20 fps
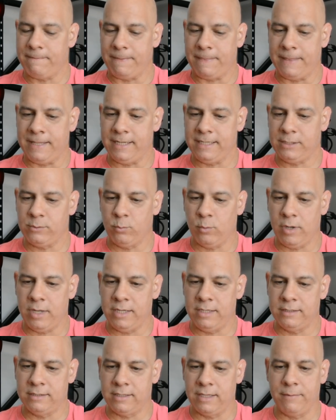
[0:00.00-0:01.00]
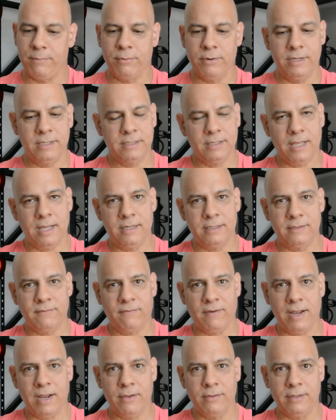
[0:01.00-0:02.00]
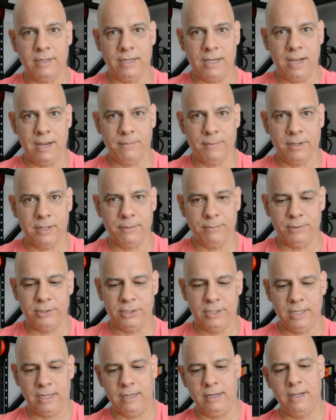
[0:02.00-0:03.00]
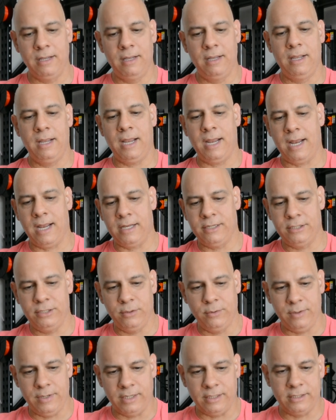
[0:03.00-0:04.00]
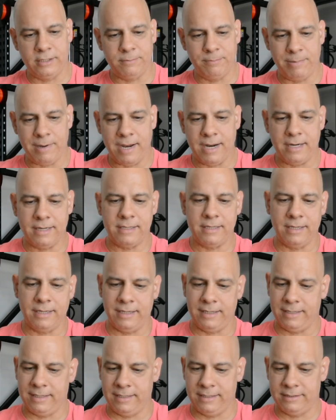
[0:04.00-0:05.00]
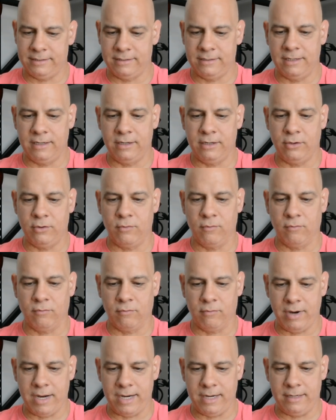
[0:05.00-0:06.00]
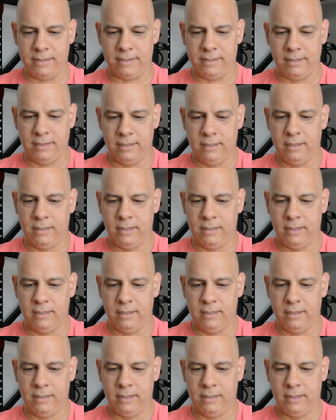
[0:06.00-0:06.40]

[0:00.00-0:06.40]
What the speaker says: This was the pre-sliced file that came on the machine. As you would expect, it is great.